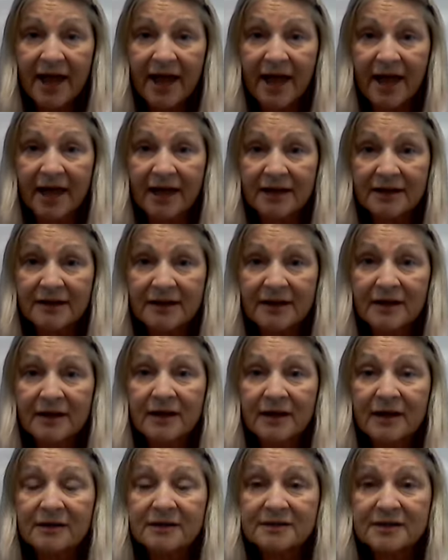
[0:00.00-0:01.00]
and
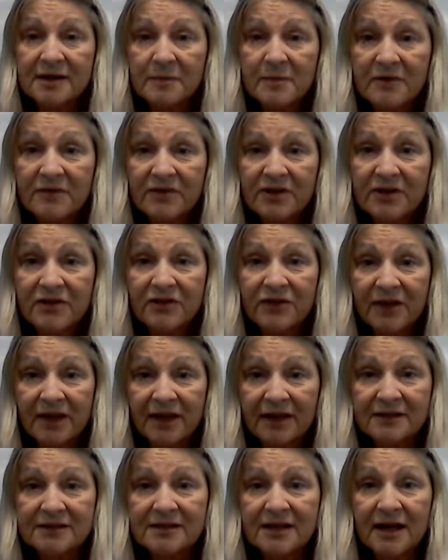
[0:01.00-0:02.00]
some of the
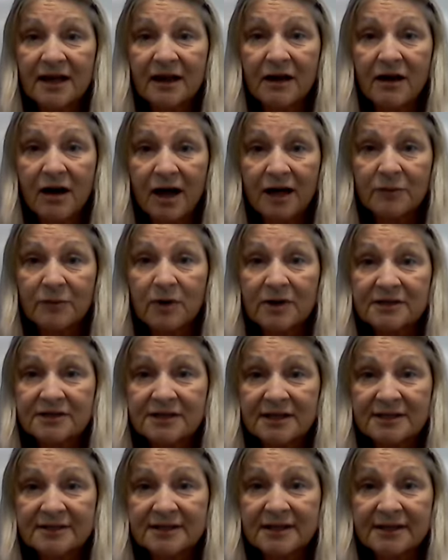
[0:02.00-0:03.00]
things that God
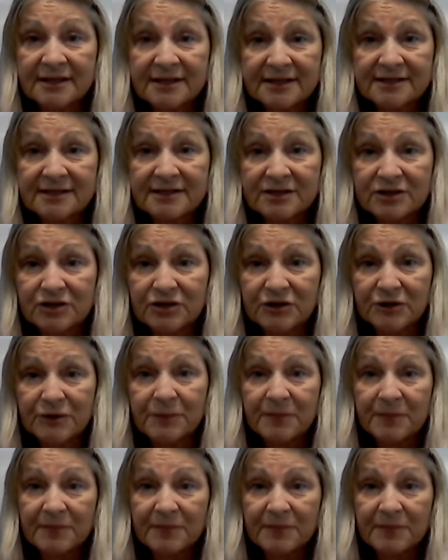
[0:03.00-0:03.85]
wants us to listen to.